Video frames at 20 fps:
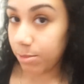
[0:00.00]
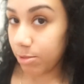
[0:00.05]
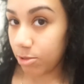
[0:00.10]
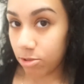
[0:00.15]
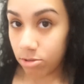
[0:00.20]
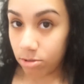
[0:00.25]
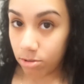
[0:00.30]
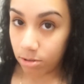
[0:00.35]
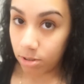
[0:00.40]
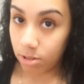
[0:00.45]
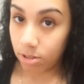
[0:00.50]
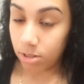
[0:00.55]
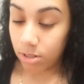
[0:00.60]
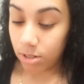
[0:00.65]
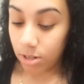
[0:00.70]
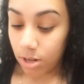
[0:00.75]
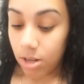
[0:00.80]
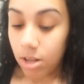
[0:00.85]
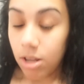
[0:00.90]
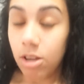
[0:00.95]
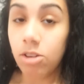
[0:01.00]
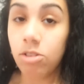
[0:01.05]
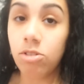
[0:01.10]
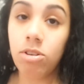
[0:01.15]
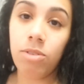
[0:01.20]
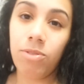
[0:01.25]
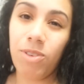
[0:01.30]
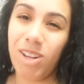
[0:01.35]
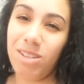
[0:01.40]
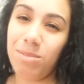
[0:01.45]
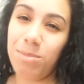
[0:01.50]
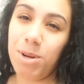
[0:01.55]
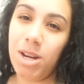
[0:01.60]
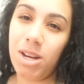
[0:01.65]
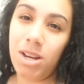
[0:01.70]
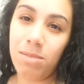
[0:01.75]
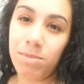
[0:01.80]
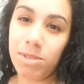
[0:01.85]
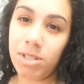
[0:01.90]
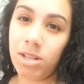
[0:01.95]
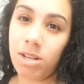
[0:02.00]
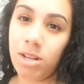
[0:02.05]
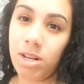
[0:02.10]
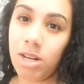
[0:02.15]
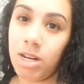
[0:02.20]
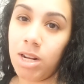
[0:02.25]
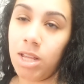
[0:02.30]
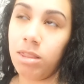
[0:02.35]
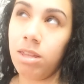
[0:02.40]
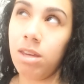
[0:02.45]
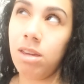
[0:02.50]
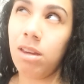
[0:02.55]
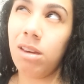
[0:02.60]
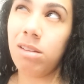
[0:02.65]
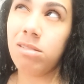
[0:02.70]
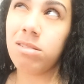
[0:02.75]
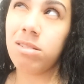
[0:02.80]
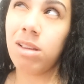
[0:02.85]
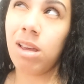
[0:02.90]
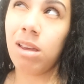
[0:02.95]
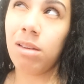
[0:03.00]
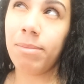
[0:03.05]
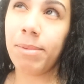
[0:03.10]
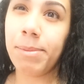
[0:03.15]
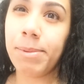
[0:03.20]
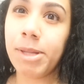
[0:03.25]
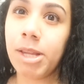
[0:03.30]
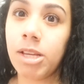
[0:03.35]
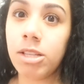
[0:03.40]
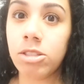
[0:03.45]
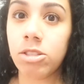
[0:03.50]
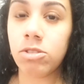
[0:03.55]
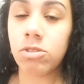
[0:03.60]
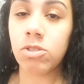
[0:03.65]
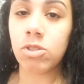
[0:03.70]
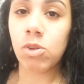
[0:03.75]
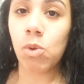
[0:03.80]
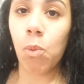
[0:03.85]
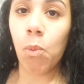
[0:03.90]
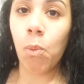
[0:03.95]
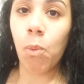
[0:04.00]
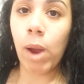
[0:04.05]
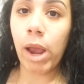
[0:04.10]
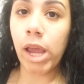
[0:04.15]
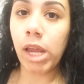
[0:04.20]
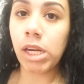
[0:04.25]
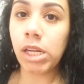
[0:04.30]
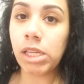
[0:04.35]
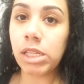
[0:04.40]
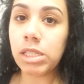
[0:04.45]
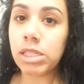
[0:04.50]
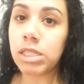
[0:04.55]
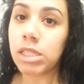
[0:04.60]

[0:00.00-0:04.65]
them in the store. You can find them on Amazon, and I think it's like maybe like $26,